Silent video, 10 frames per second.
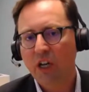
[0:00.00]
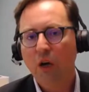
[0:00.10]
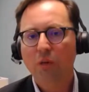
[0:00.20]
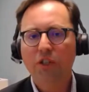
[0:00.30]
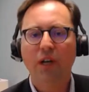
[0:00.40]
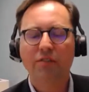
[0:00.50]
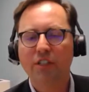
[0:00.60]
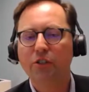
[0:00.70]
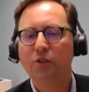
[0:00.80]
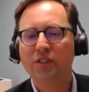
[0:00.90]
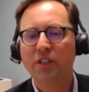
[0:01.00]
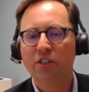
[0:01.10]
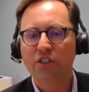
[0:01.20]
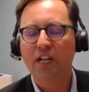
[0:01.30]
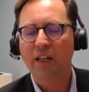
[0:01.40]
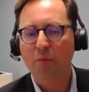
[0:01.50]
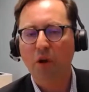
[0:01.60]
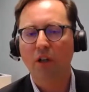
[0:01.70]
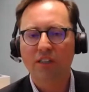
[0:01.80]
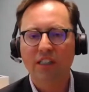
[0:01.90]
what you have to do is understand the
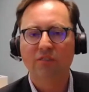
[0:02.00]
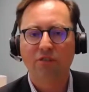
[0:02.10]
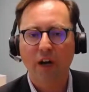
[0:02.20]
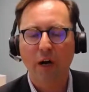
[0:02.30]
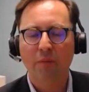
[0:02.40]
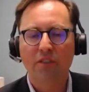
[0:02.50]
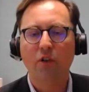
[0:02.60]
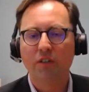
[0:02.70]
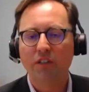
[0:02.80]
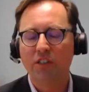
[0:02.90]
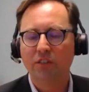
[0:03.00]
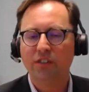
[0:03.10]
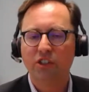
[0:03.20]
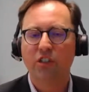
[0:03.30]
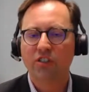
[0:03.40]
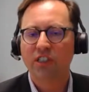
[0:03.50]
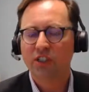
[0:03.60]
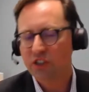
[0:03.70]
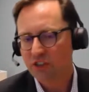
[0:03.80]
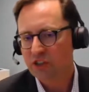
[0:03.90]
policy environment of all the different
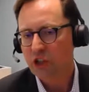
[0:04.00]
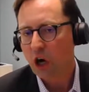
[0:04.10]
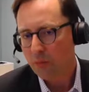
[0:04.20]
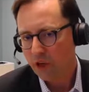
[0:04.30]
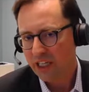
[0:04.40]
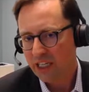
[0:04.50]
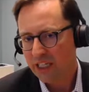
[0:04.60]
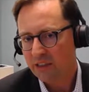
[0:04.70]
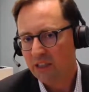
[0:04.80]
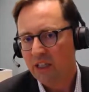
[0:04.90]
jurisdictions that you're operating in.